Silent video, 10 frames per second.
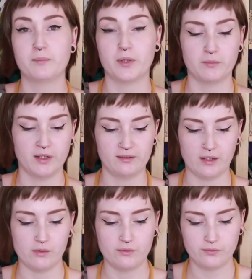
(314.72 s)
spun
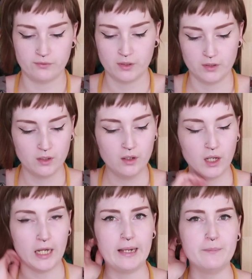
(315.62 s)
myself.
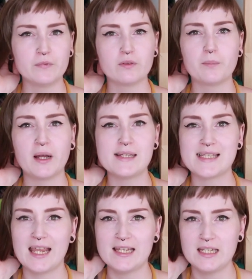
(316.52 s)
So about
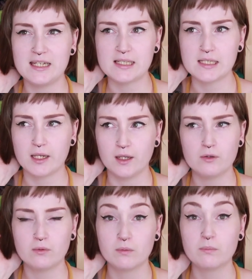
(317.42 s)
10 years
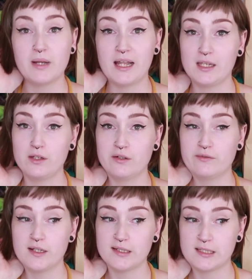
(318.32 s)
ago, back at
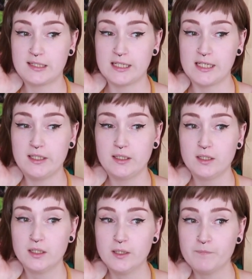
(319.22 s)
university,
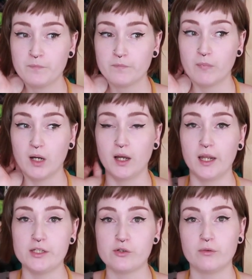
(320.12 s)

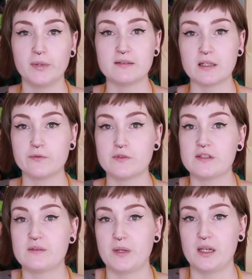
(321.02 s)
I taught myself to
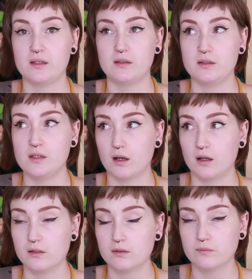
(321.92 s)
spin
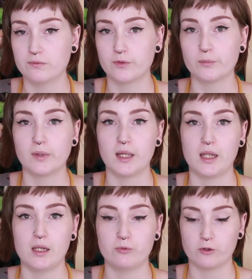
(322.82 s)
yarn from
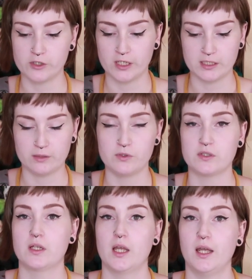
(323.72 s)
a project I
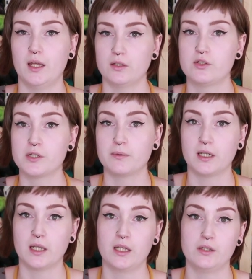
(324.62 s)
was
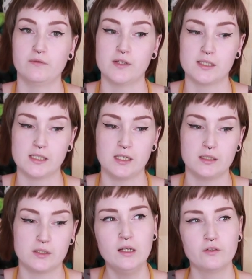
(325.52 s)
doing at
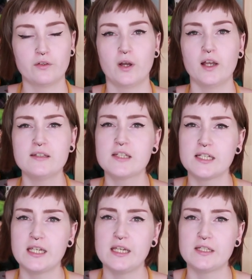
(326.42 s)
university. So I
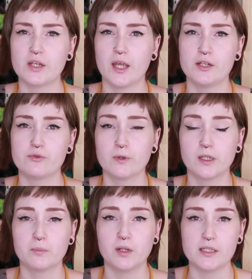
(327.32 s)
studied
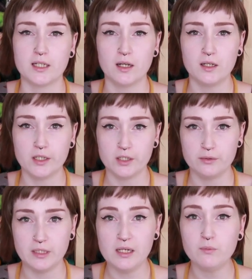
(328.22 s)
drawing and applied art at
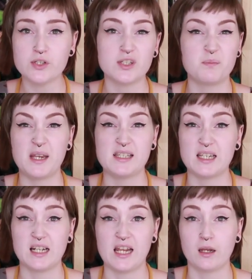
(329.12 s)
uni, which is
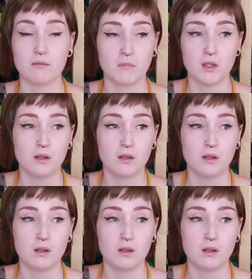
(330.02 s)
basically